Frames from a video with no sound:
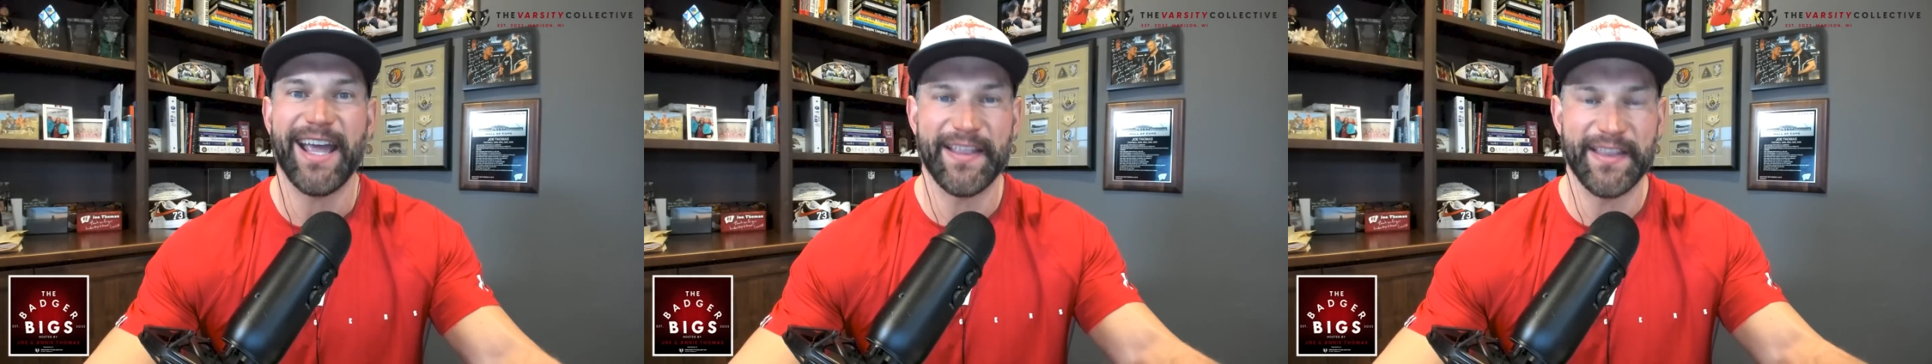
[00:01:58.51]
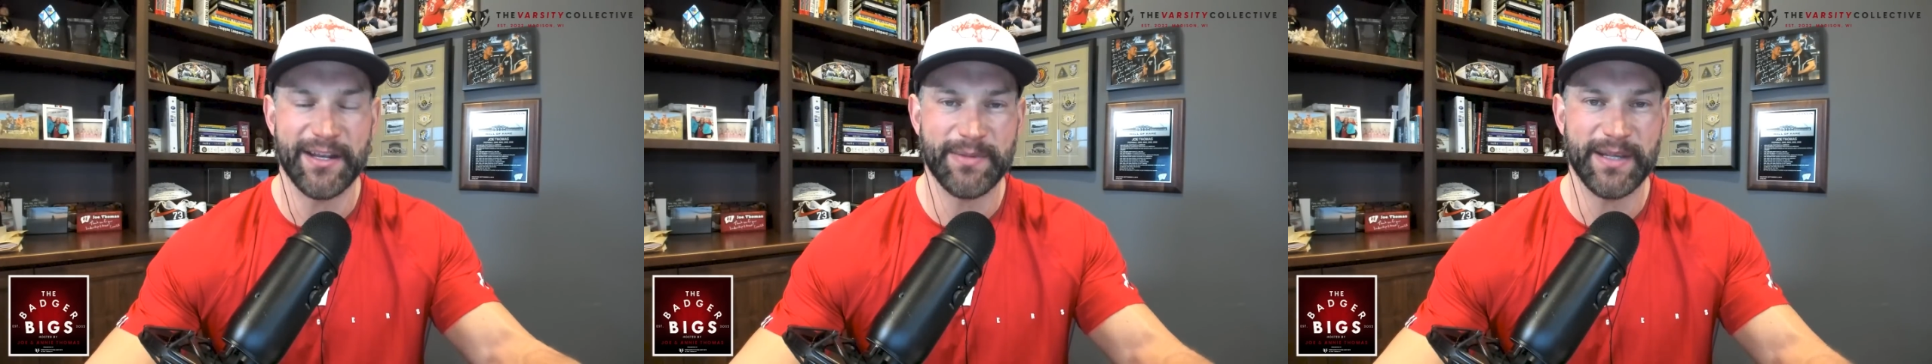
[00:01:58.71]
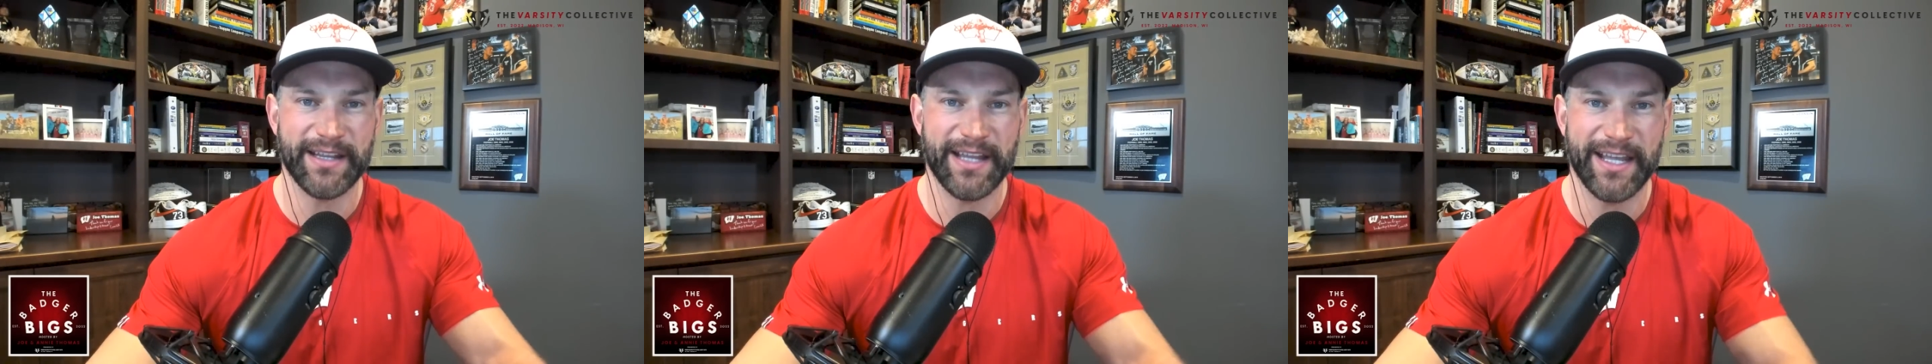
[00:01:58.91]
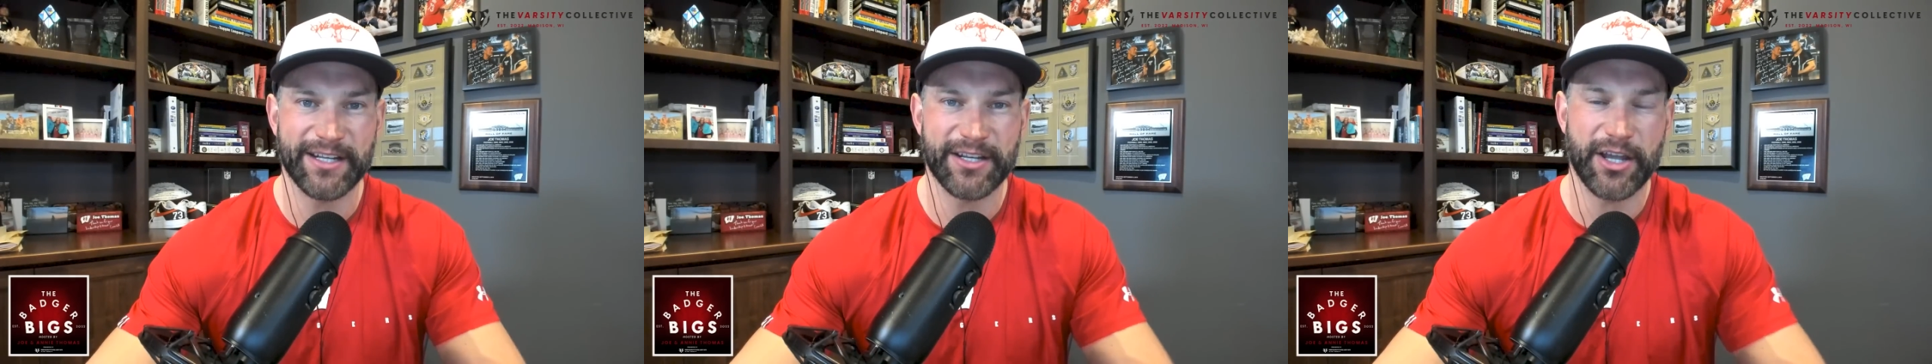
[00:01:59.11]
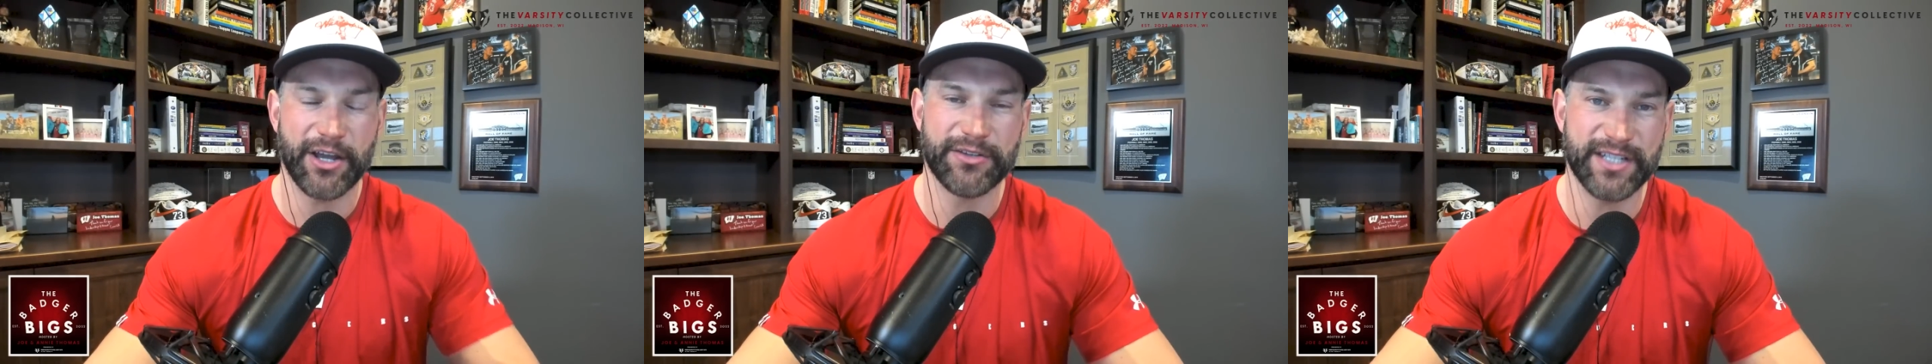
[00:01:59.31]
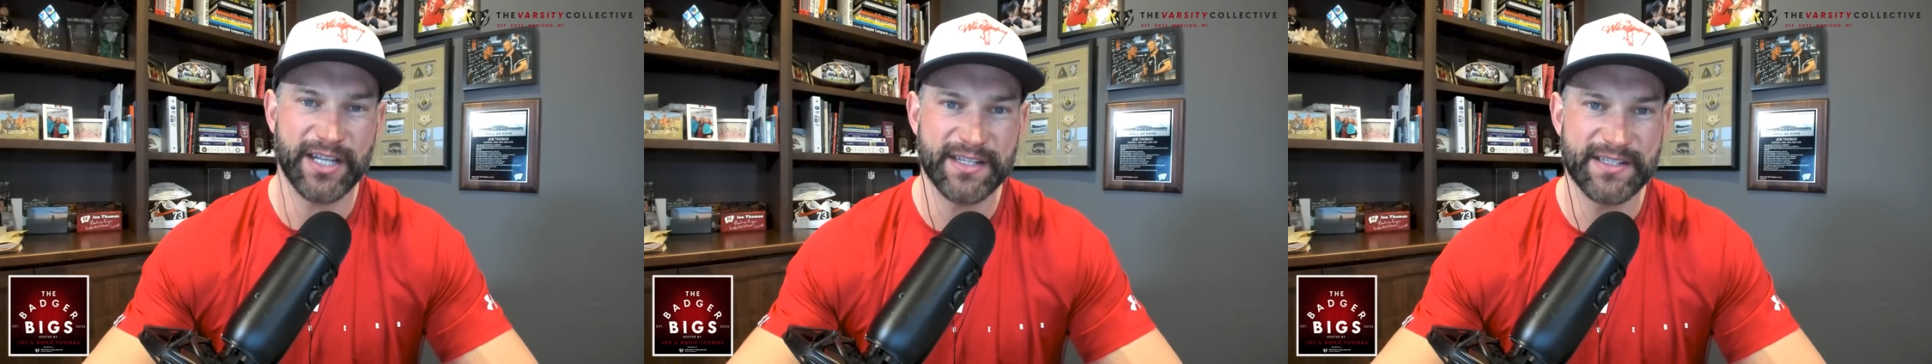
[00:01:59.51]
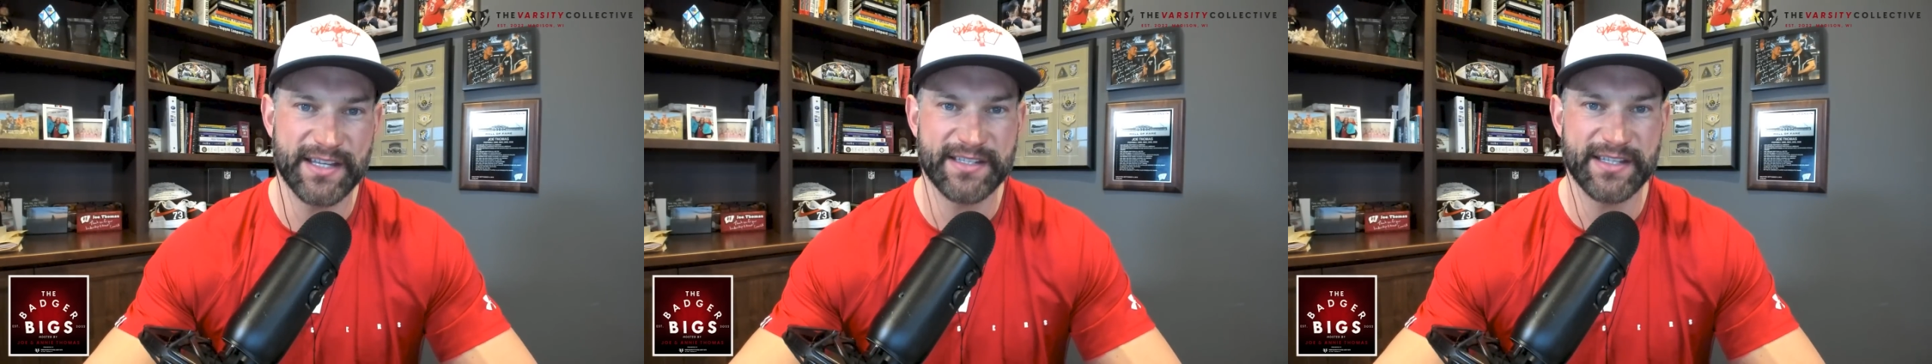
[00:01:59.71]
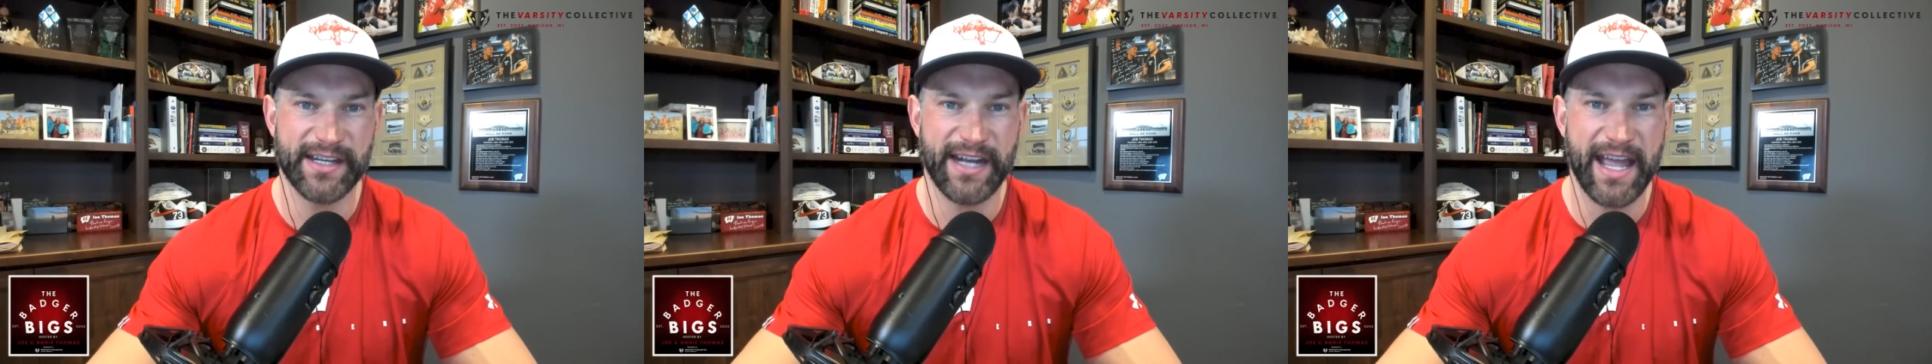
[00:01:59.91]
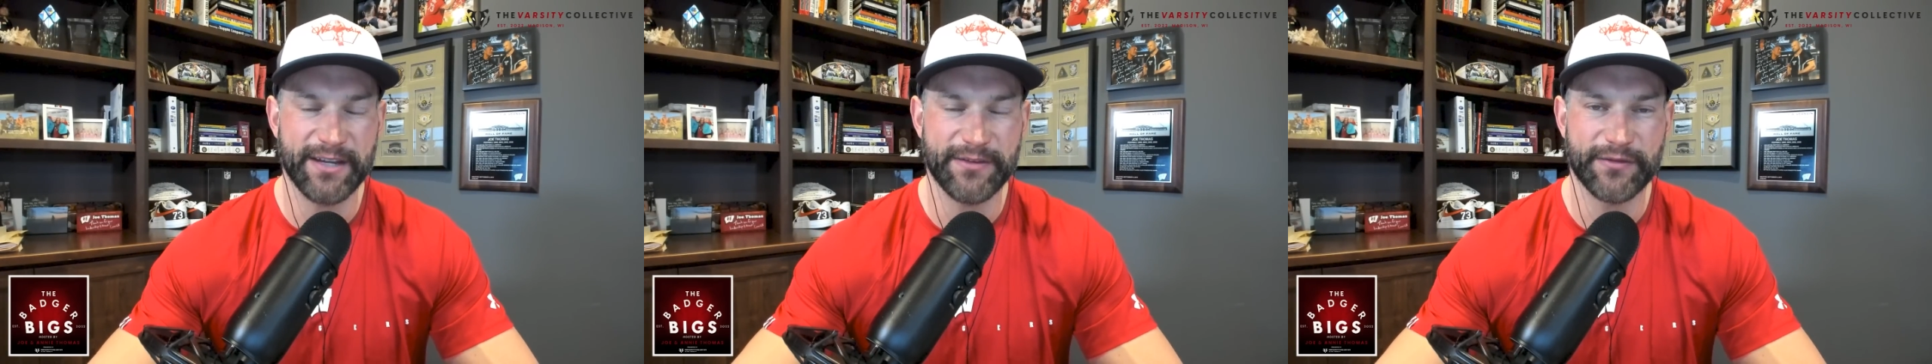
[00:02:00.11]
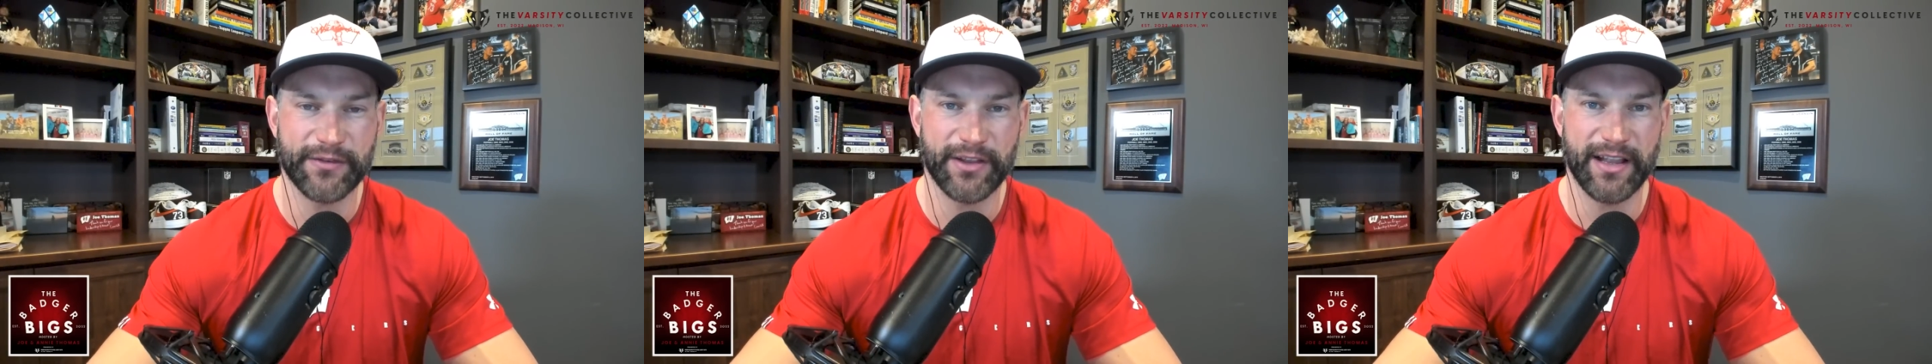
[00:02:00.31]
and then being the head coach at Cincinnati for the